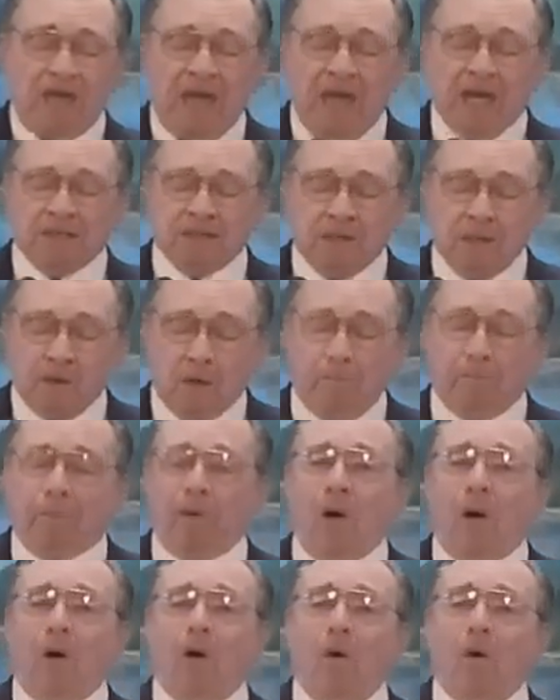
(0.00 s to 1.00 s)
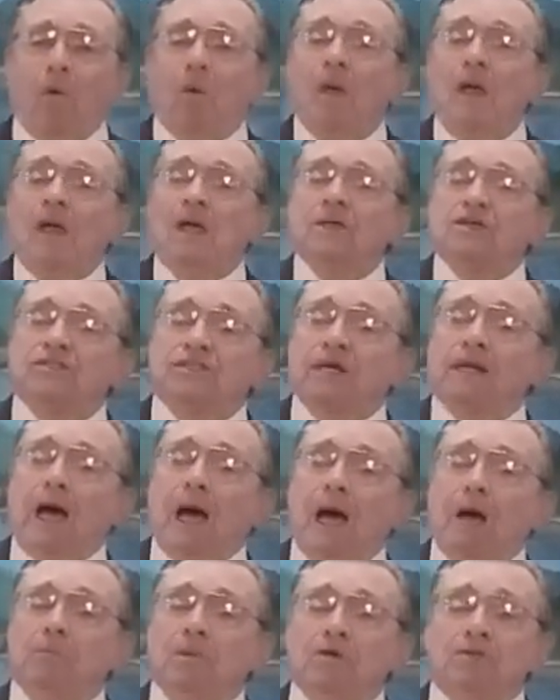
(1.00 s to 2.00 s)
And here Paul said,
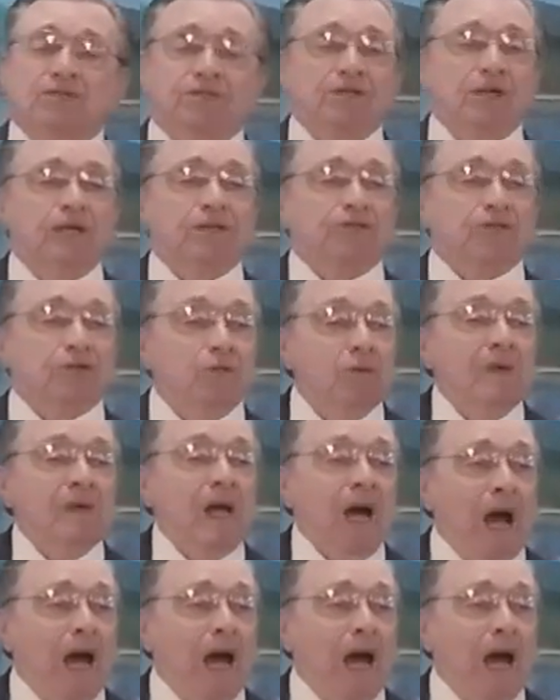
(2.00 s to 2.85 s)
I beseech you,